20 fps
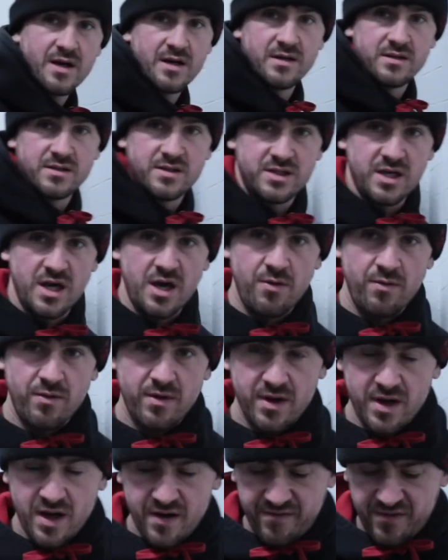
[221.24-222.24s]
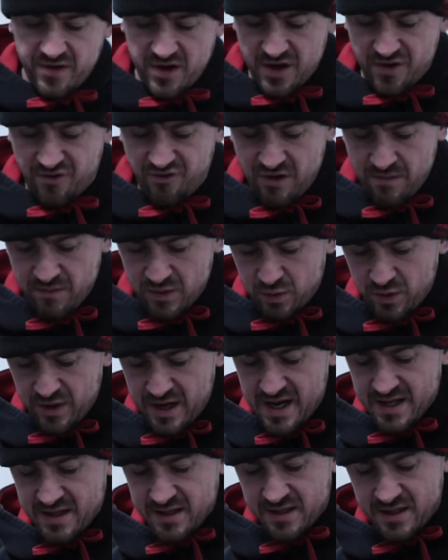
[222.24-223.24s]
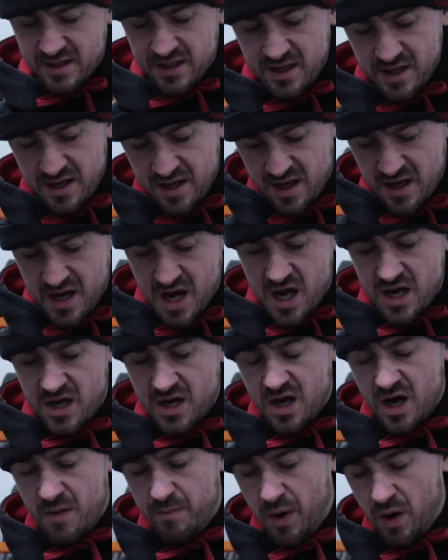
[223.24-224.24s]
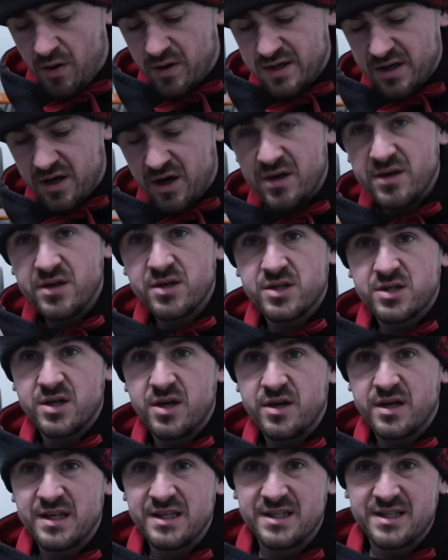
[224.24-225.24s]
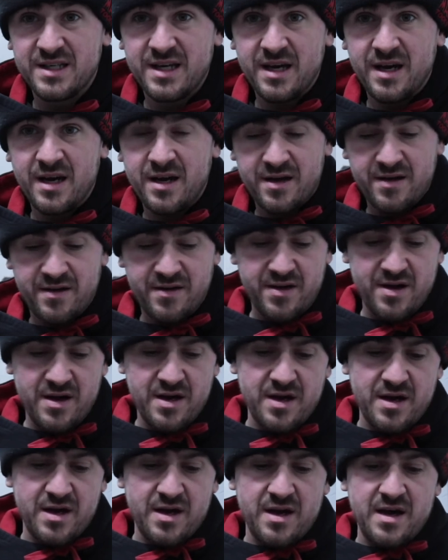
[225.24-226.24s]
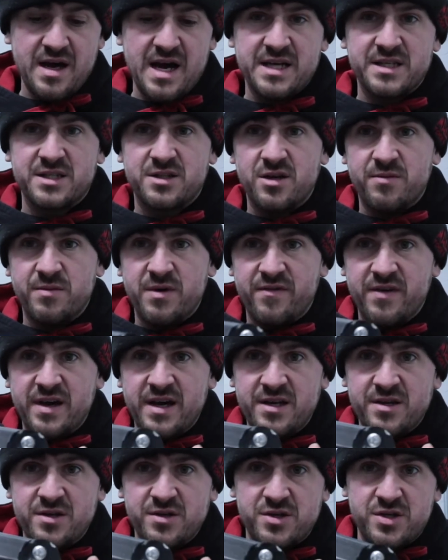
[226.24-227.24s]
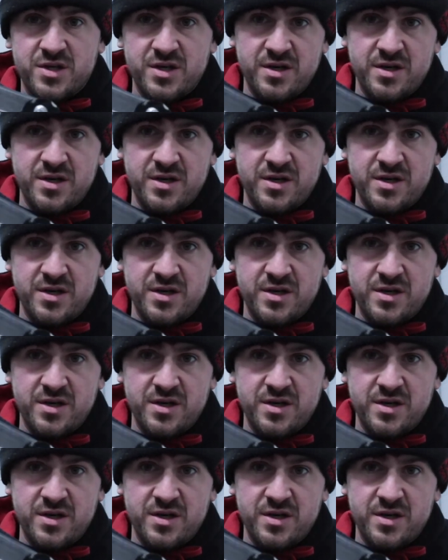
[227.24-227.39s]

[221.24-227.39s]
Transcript: So I've trimmed one end and bolted it on just so you can see. That's going to be the hinge.